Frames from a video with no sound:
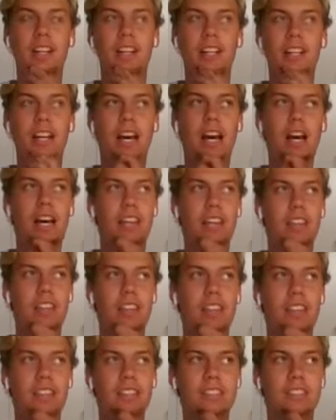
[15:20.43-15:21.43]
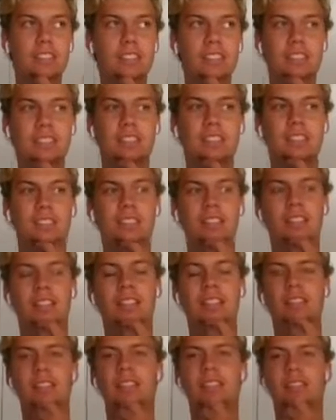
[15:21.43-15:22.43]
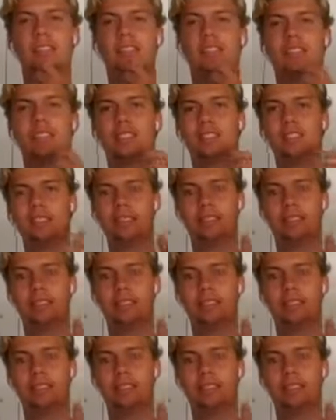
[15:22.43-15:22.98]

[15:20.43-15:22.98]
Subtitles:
I got these